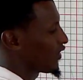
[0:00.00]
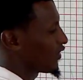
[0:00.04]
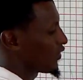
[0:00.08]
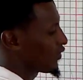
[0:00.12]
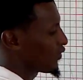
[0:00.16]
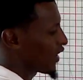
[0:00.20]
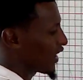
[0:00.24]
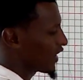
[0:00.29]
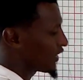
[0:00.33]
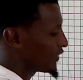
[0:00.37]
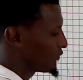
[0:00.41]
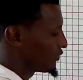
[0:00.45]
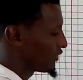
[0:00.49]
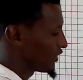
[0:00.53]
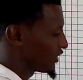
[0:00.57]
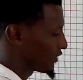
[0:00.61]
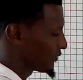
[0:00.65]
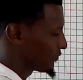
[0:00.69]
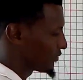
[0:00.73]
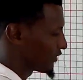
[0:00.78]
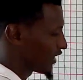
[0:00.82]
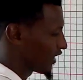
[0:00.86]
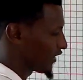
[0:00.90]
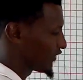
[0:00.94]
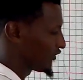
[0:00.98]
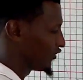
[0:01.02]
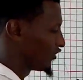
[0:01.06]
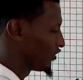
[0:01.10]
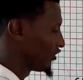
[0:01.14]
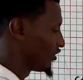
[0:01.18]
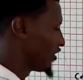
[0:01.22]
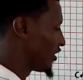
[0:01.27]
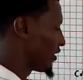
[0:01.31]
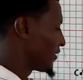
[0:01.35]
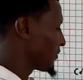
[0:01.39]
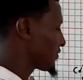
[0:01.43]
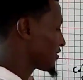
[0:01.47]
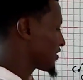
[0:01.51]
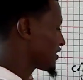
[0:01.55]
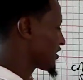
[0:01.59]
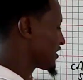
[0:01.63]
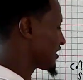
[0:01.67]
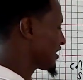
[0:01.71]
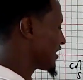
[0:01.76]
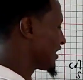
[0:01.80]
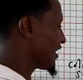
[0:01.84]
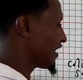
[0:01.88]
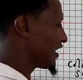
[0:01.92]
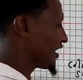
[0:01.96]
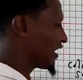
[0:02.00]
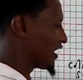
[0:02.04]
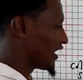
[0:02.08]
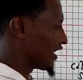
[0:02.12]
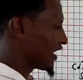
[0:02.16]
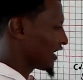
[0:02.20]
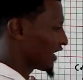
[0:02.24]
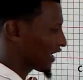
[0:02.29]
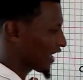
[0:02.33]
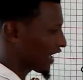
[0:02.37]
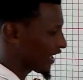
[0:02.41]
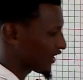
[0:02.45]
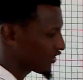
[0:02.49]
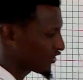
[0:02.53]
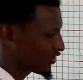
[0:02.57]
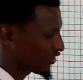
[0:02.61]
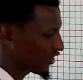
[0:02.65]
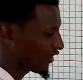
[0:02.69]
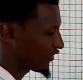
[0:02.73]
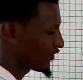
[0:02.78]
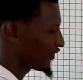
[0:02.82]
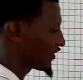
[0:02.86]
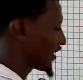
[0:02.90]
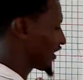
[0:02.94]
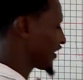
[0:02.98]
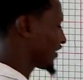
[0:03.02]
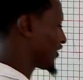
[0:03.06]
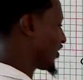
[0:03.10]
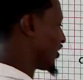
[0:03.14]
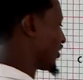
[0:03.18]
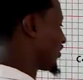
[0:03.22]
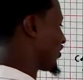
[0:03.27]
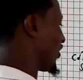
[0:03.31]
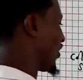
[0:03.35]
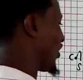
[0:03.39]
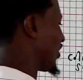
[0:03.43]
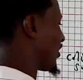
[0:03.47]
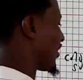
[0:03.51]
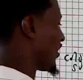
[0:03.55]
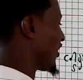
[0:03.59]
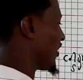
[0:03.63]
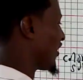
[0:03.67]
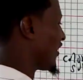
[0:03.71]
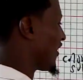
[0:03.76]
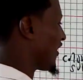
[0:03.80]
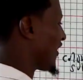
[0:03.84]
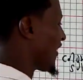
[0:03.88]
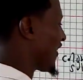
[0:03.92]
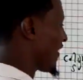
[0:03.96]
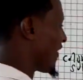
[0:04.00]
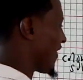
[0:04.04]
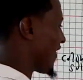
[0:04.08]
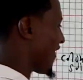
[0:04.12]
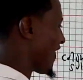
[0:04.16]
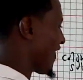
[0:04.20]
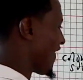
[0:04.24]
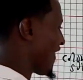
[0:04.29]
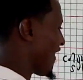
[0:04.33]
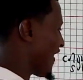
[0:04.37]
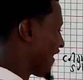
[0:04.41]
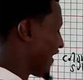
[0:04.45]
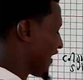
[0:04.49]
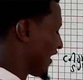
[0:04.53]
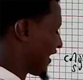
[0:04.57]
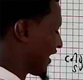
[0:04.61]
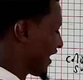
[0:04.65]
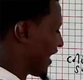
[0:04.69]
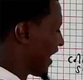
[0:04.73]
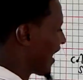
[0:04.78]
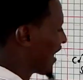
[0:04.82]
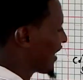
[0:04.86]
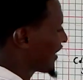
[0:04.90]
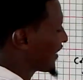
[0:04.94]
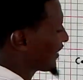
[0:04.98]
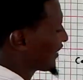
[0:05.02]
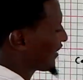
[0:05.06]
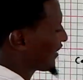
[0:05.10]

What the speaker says: heliums can dissolve in excess, or can